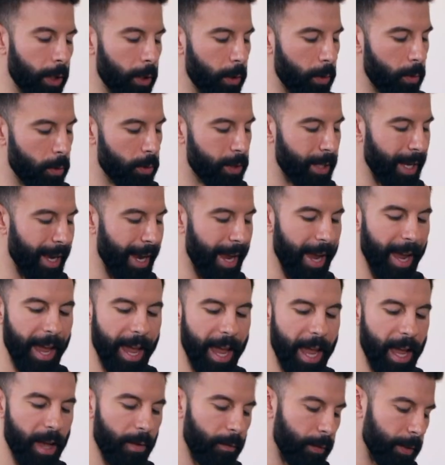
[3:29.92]
gonna use a
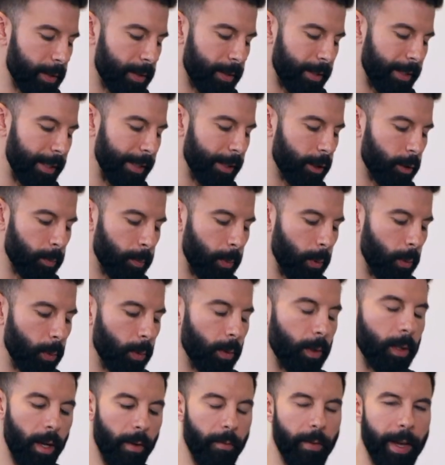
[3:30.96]
half a
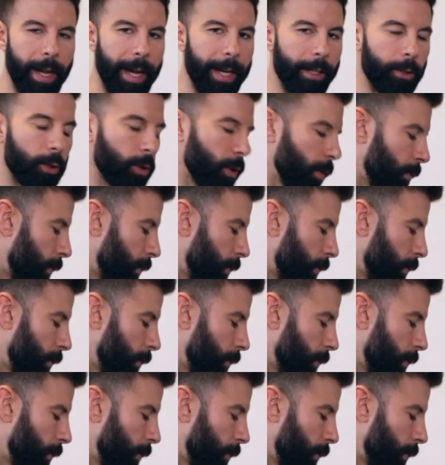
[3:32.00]
teaspoon of extra